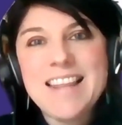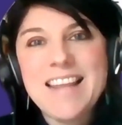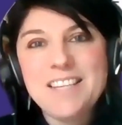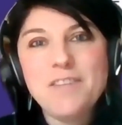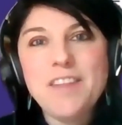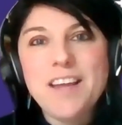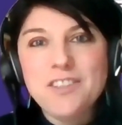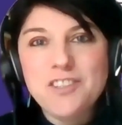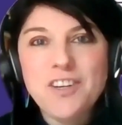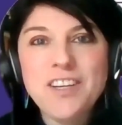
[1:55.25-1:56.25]
Thanks for that,
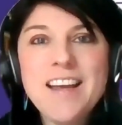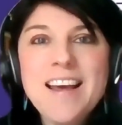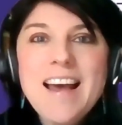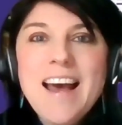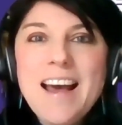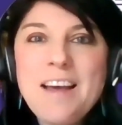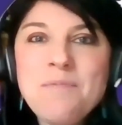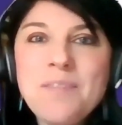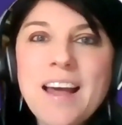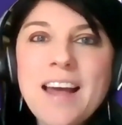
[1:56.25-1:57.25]
Sean.
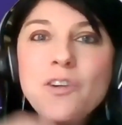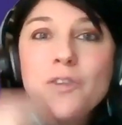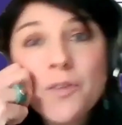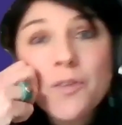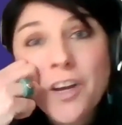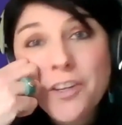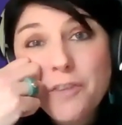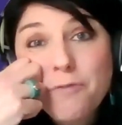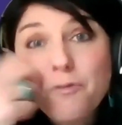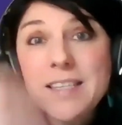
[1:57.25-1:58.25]
And also now
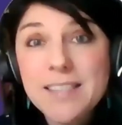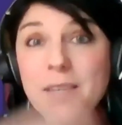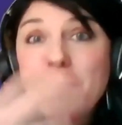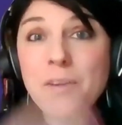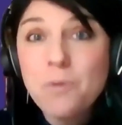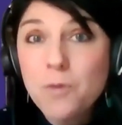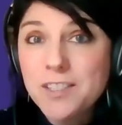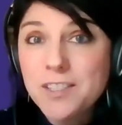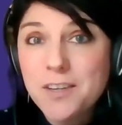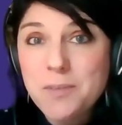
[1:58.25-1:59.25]
you've recently been
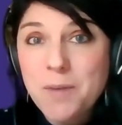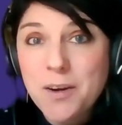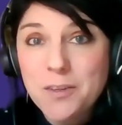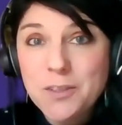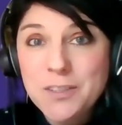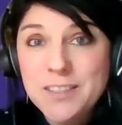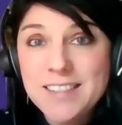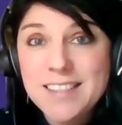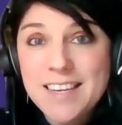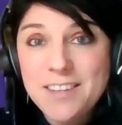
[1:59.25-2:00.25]
awarded Artsmark Gold,
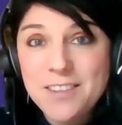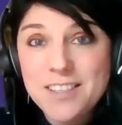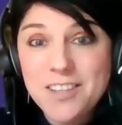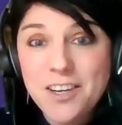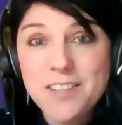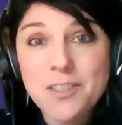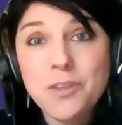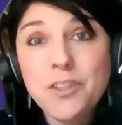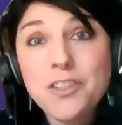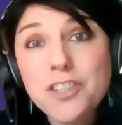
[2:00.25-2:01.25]
as I said at the start. So
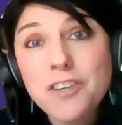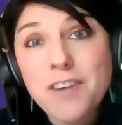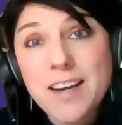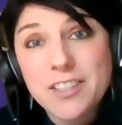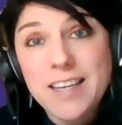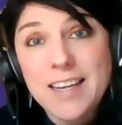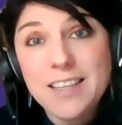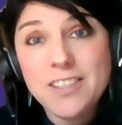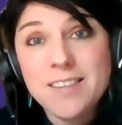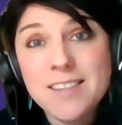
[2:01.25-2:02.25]
huge
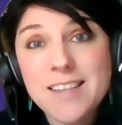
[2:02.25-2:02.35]
congratulations.